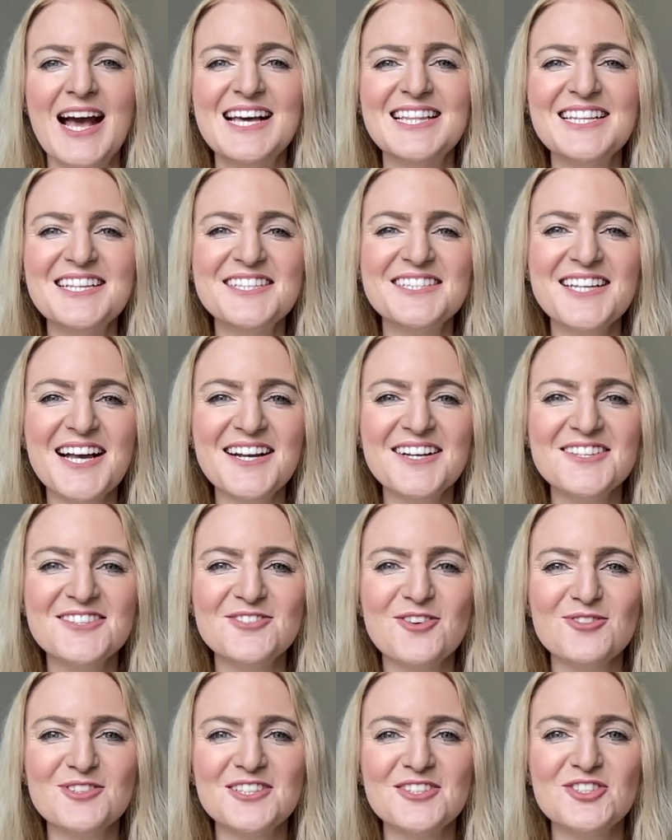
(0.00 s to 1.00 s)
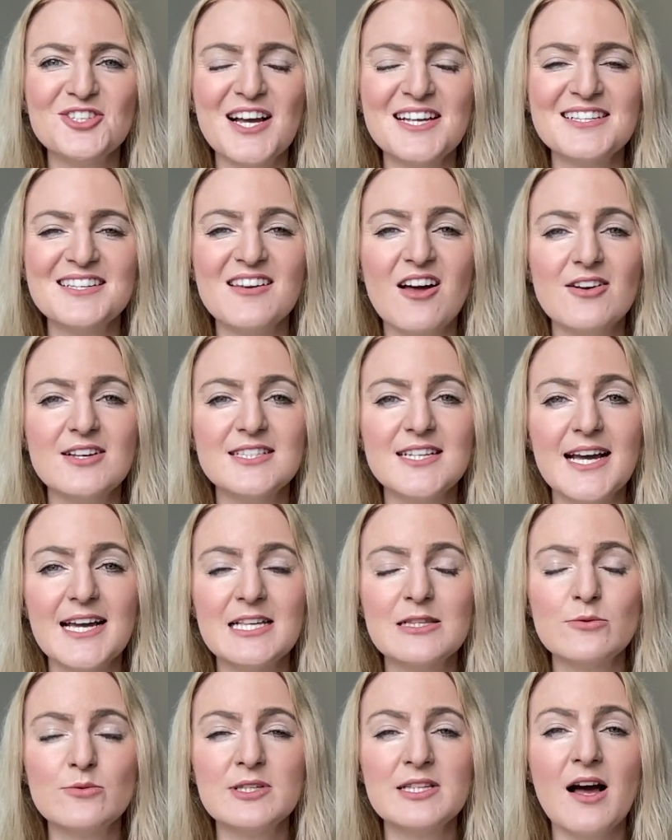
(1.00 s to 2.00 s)
The second stocks and shares LISA
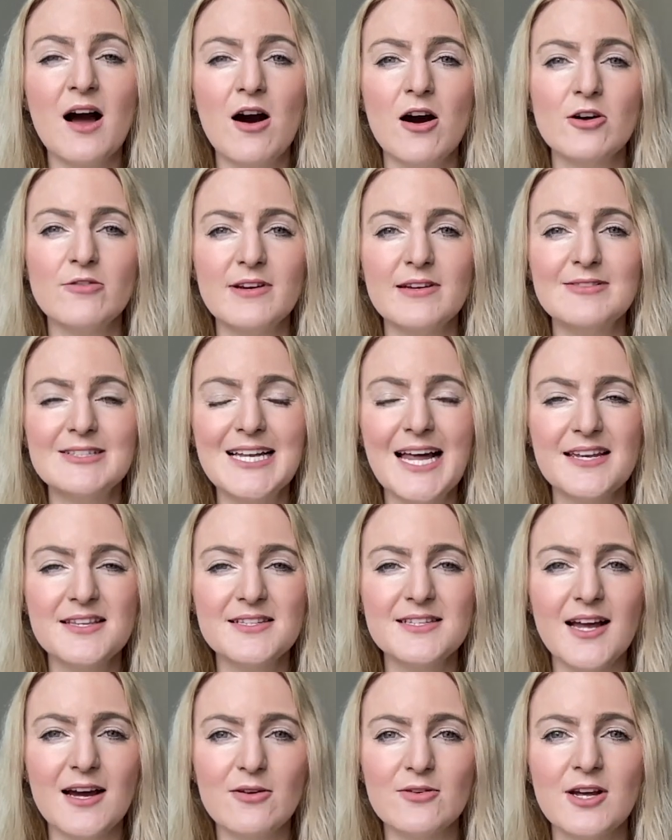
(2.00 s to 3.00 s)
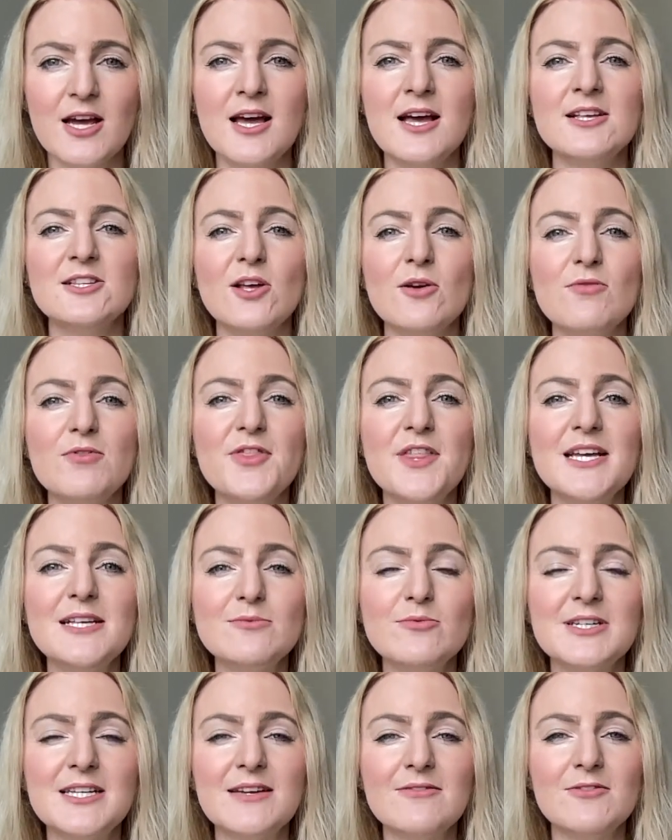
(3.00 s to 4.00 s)
is with Hargreaves Lansdown. So this
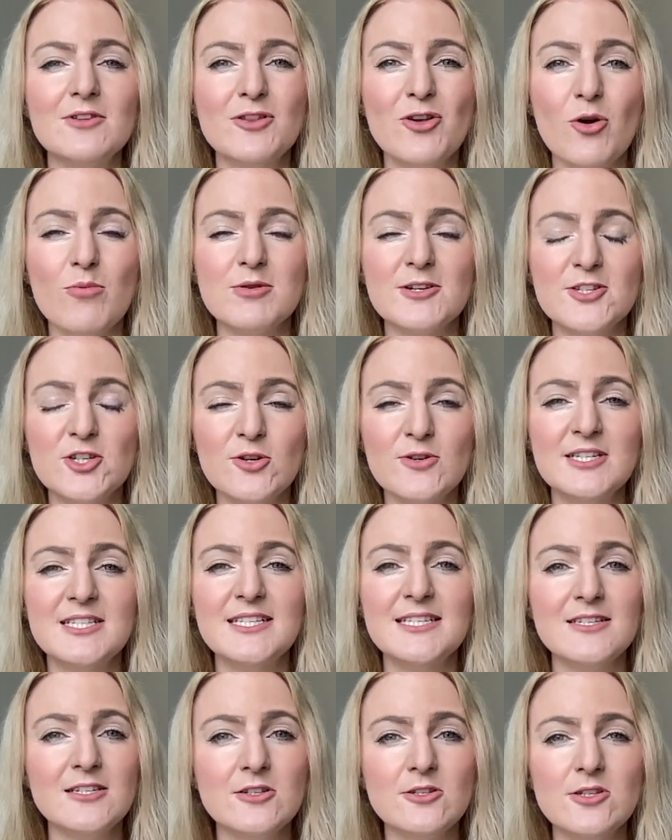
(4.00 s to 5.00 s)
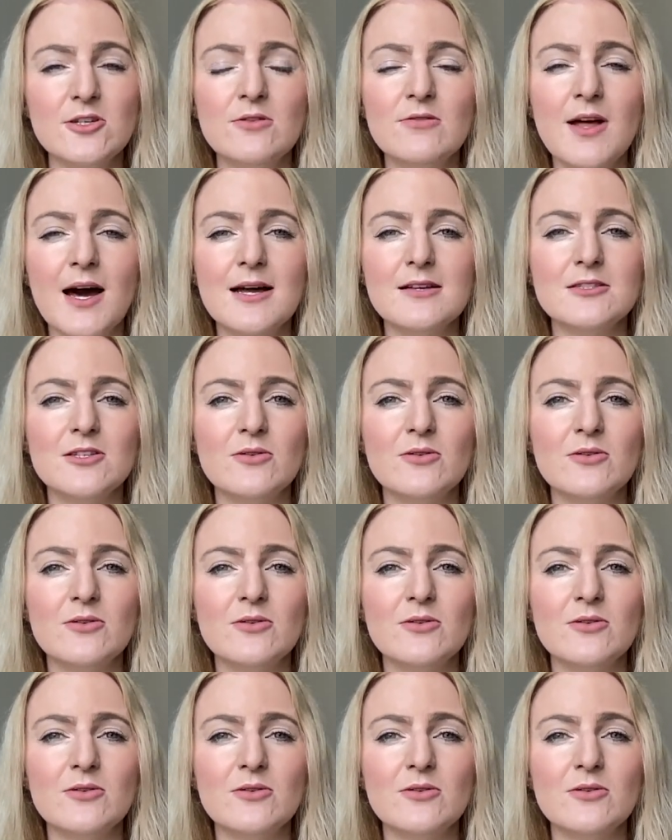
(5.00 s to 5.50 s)
would give you the opportunity to do that.